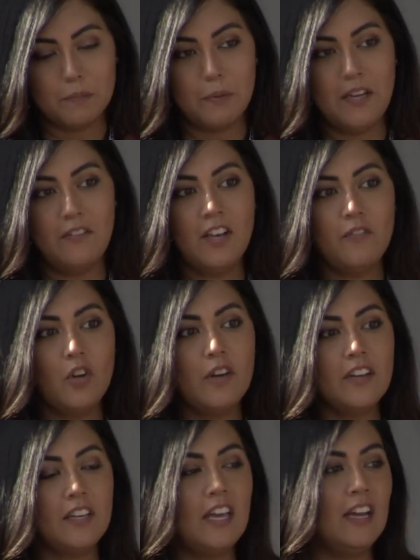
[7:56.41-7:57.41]
But even if you have a
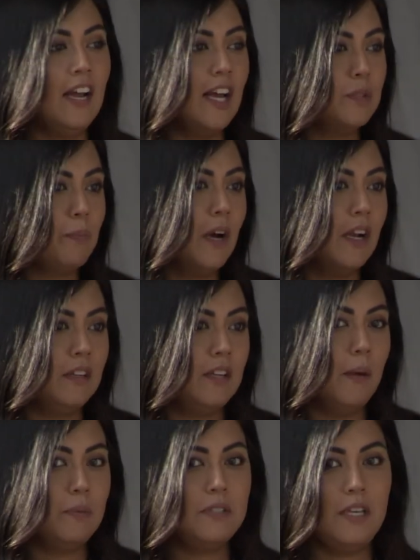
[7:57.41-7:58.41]
kick-ass product
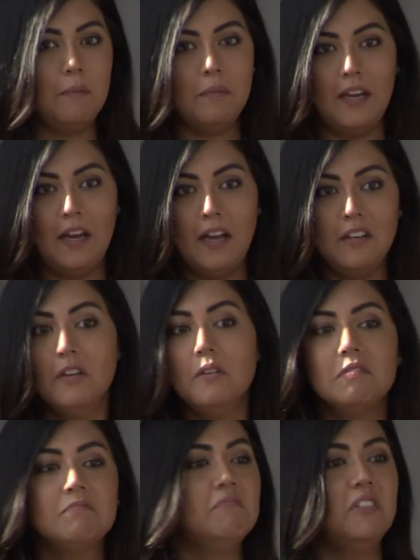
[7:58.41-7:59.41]
ops team like I do,
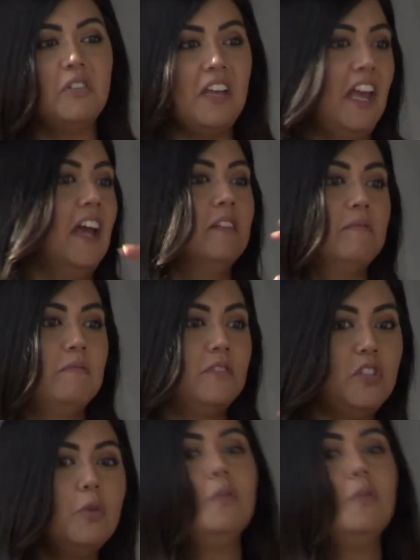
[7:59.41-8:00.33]
you can't do